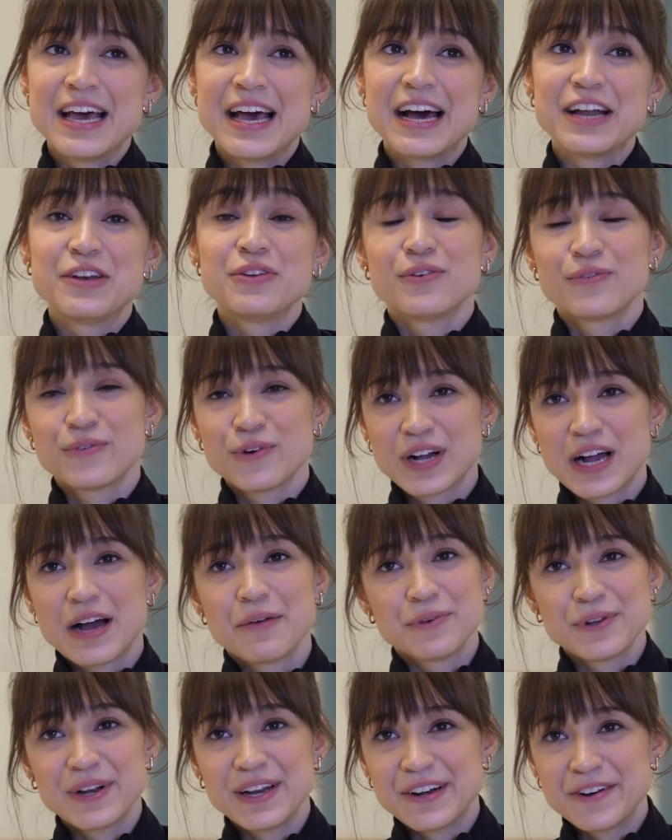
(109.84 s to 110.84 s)
A new
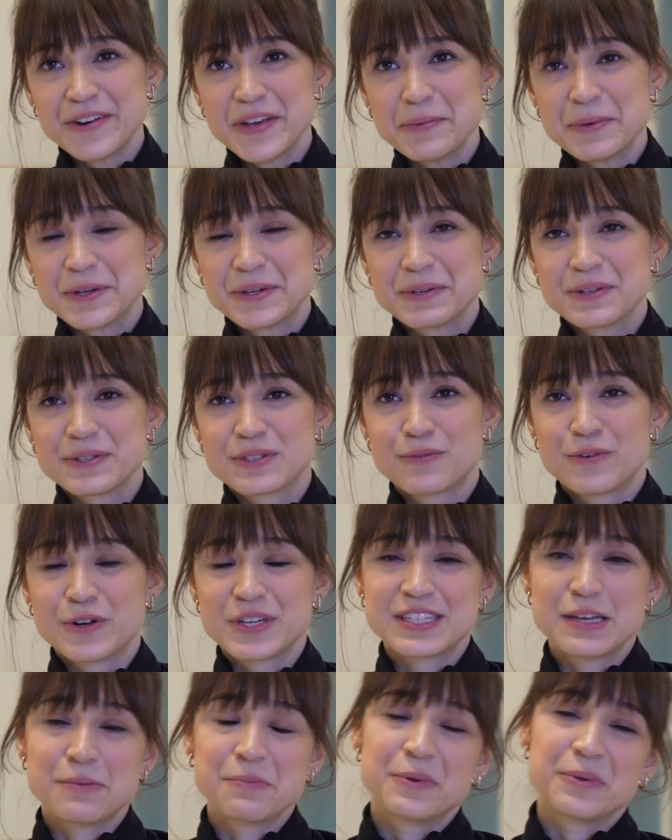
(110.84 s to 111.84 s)
vocabulary, because, for
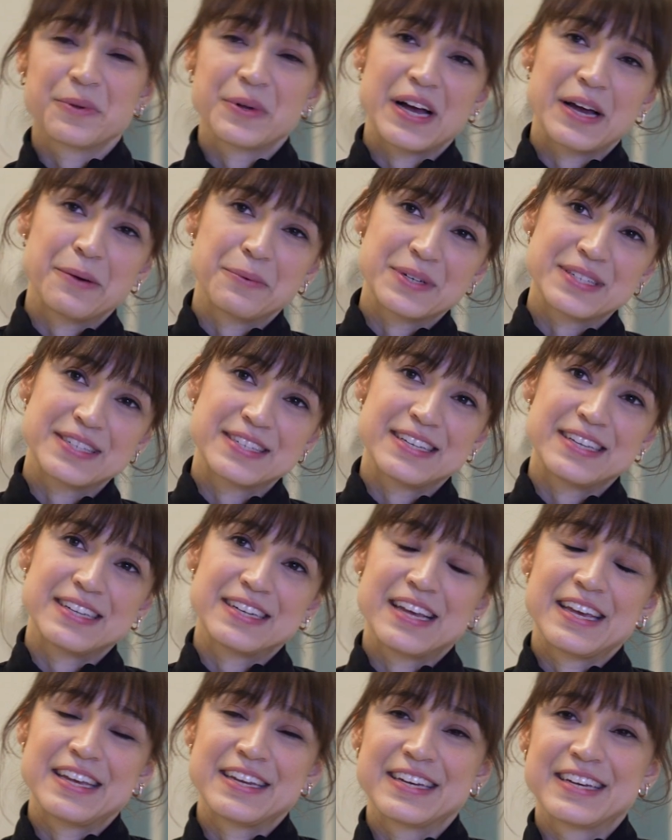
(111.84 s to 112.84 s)
example, I was
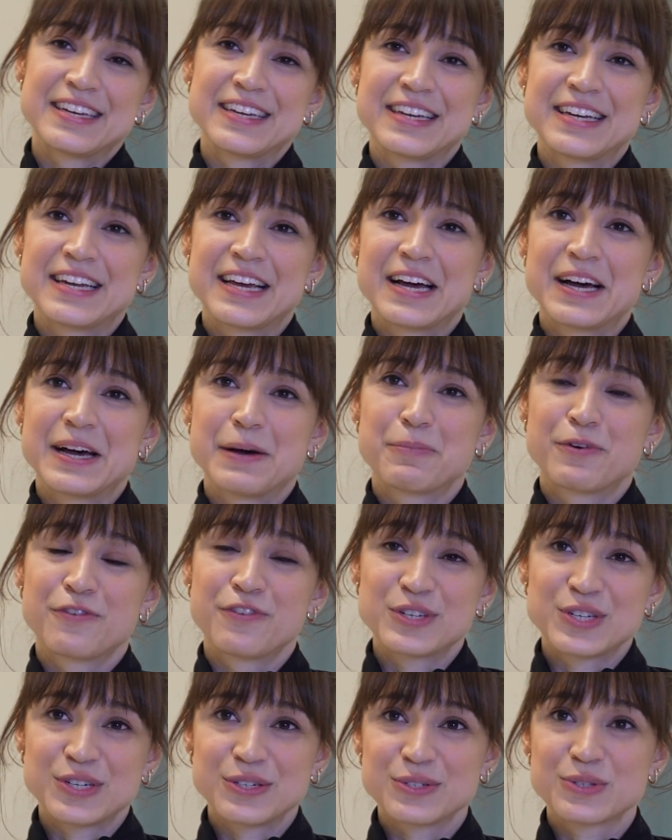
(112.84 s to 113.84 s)
in a
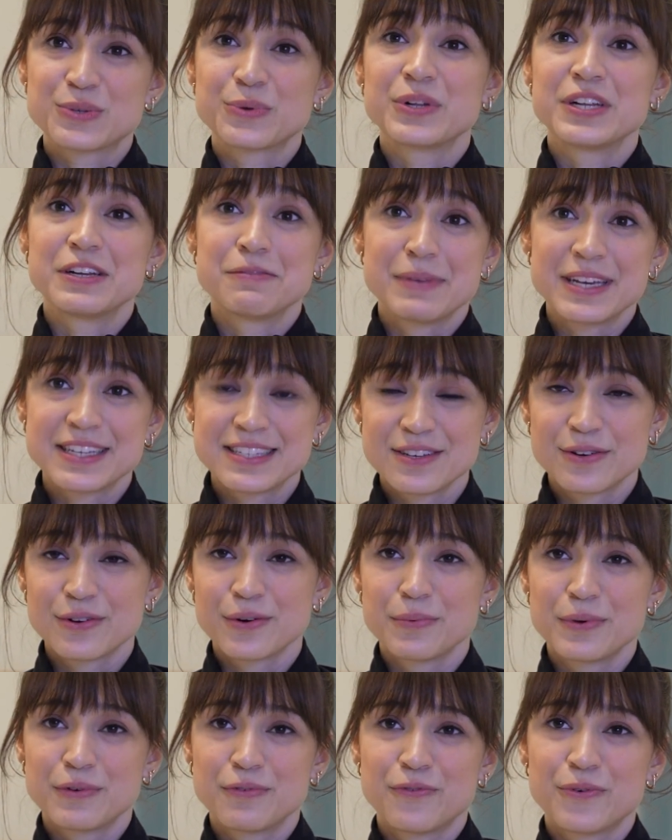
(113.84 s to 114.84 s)
professional school in
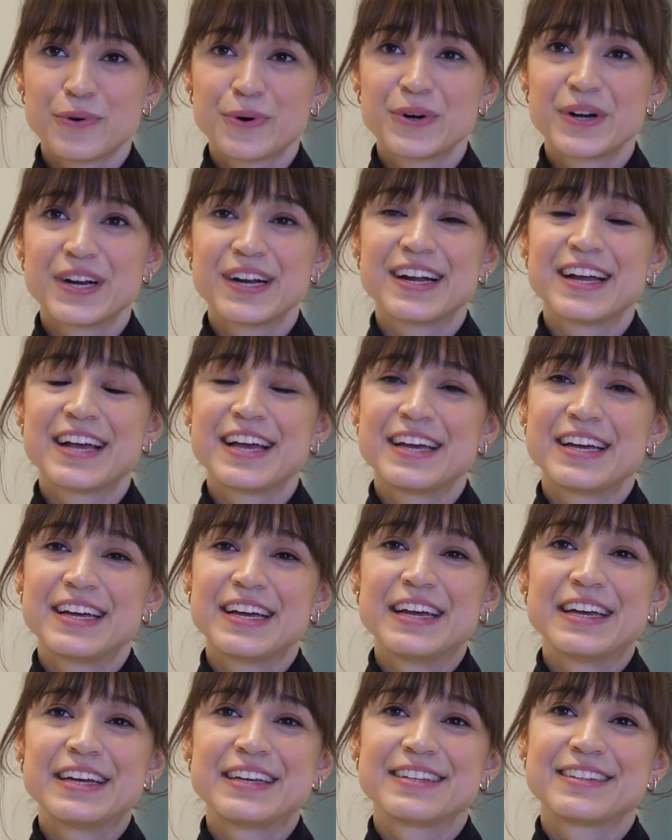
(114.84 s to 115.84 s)
Mexico before,
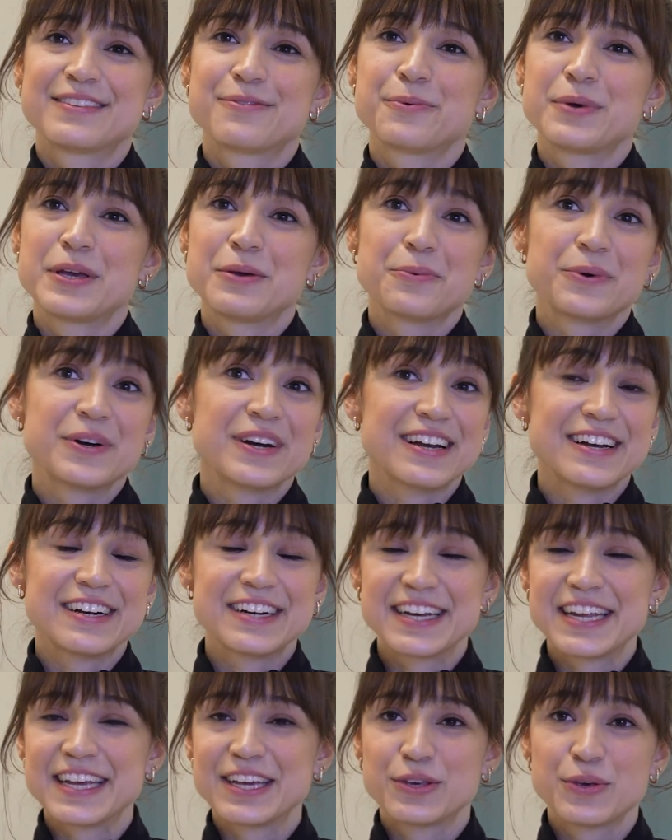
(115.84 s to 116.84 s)
and we were
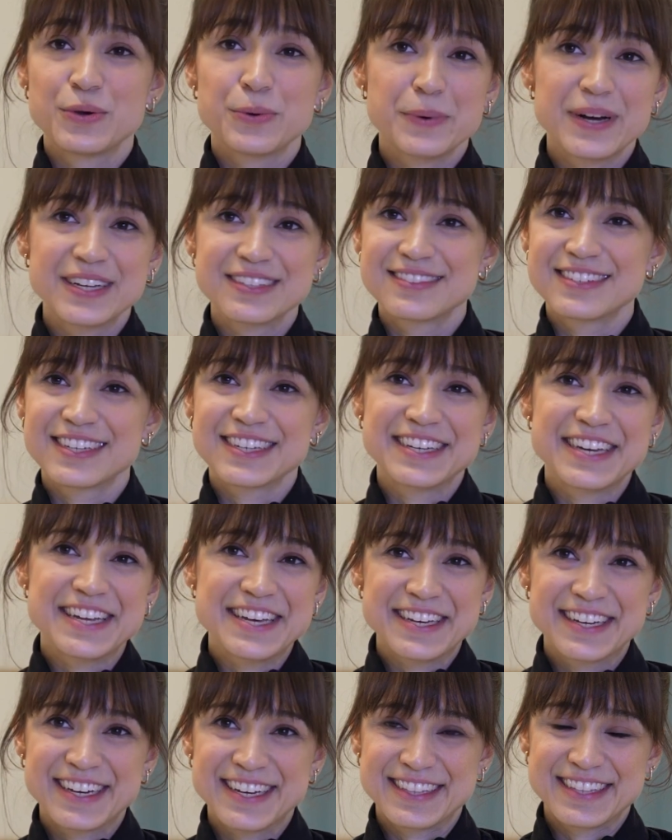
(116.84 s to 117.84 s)
learning Cuban
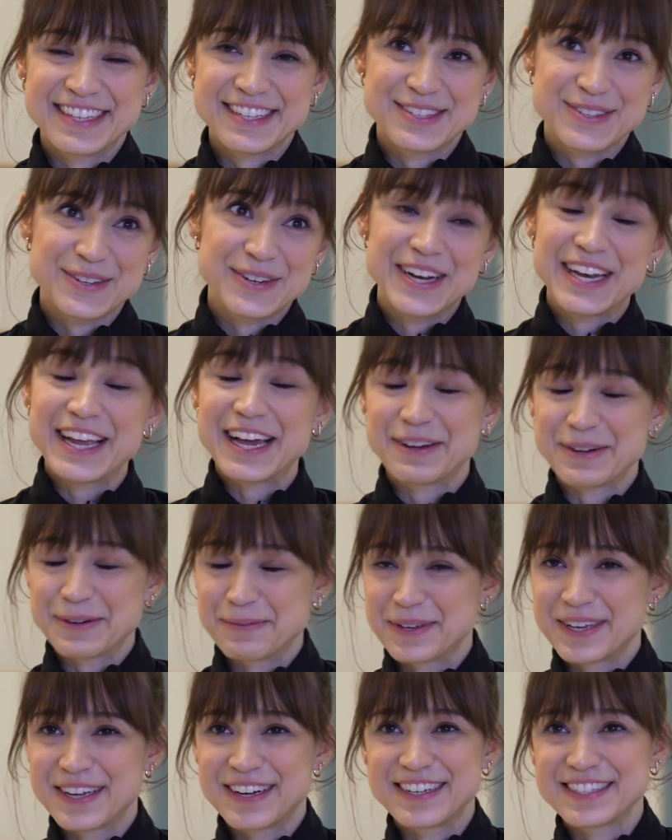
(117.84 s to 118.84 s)
technique, and then suddenly I
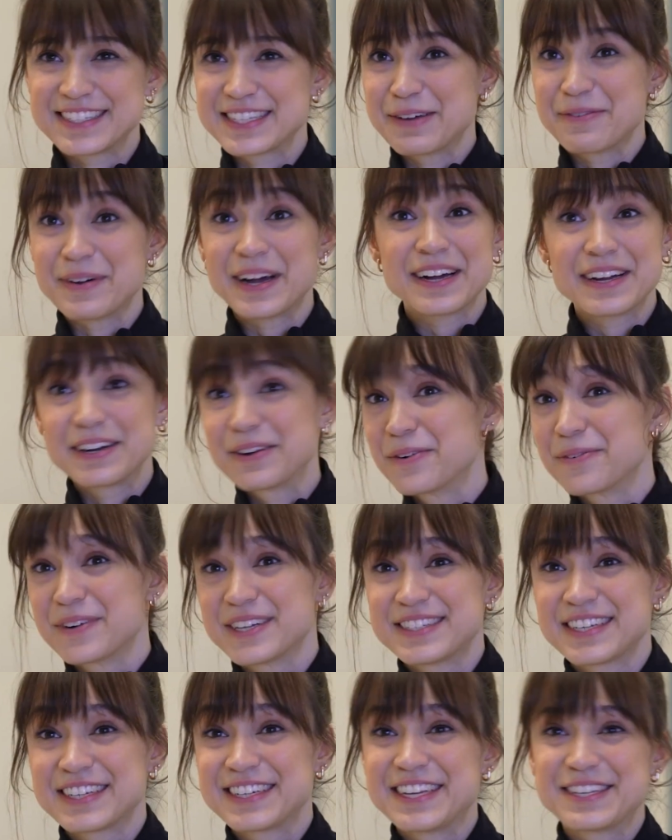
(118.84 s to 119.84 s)
come here, it's the Vaga
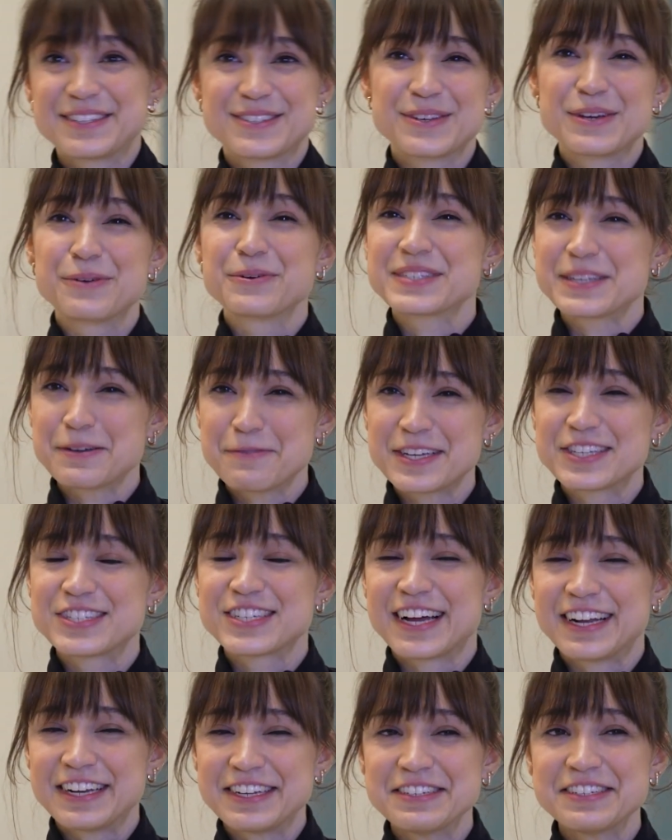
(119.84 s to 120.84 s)
Nova technique, so it was a big
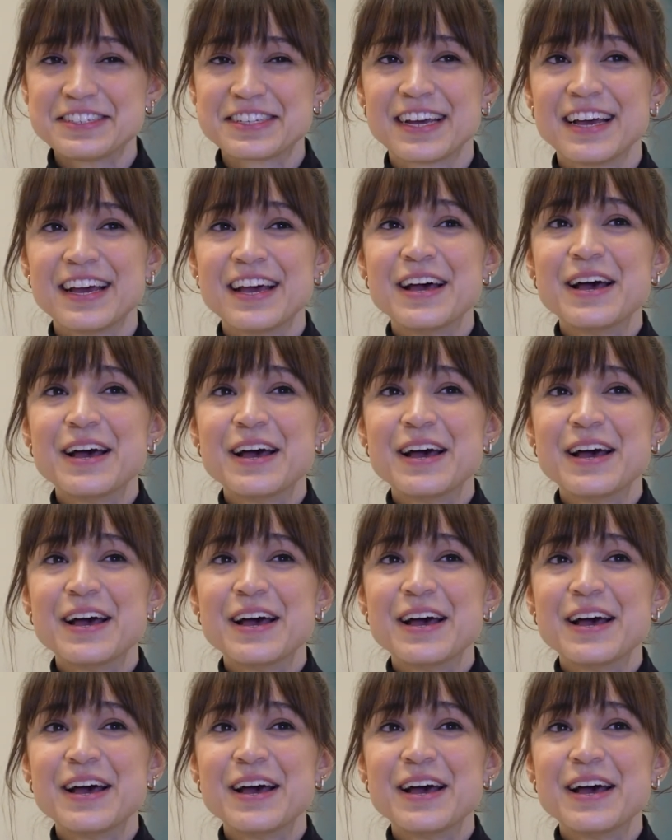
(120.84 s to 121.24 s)
challenge,